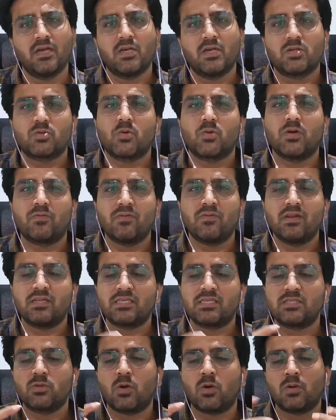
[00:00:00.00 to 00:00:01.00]
So it will
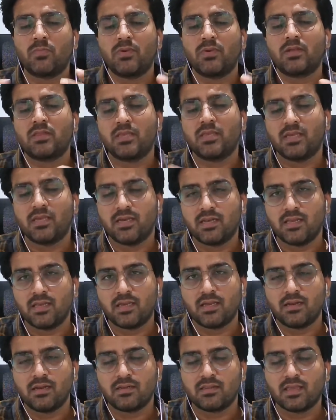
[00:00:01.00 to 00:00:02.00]
just not be a
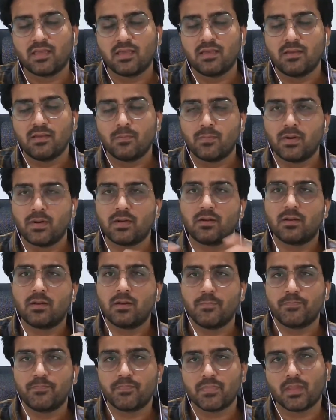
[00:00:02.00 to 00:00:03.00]
theoretical thing, but
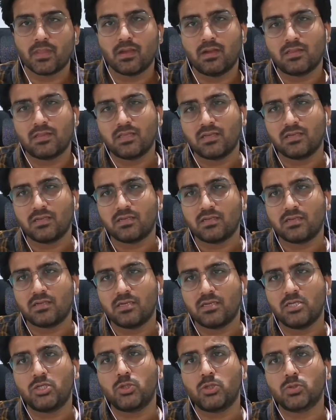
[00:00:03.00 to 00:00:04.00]
the
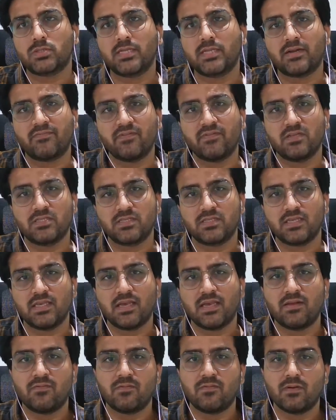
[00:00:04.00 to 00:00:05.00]
issues that we see,
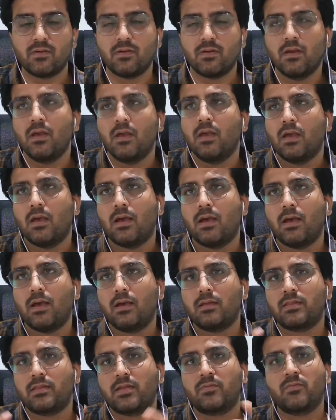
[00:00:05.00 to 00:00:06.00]
and
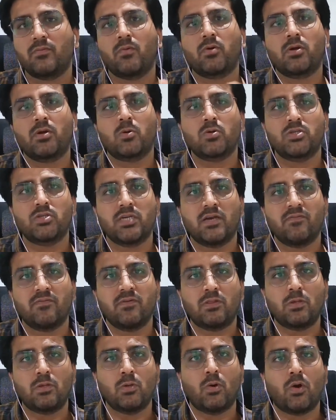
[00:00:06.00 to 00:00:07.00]
that we wanted to share
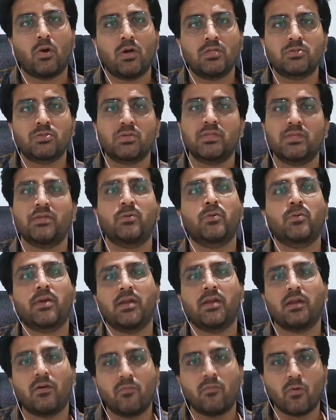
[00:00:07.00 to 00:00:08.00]
with you all so that you can
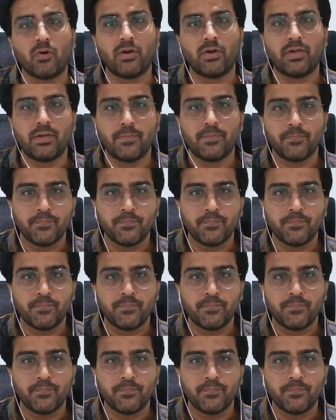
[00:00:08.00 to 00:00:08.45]
avoid.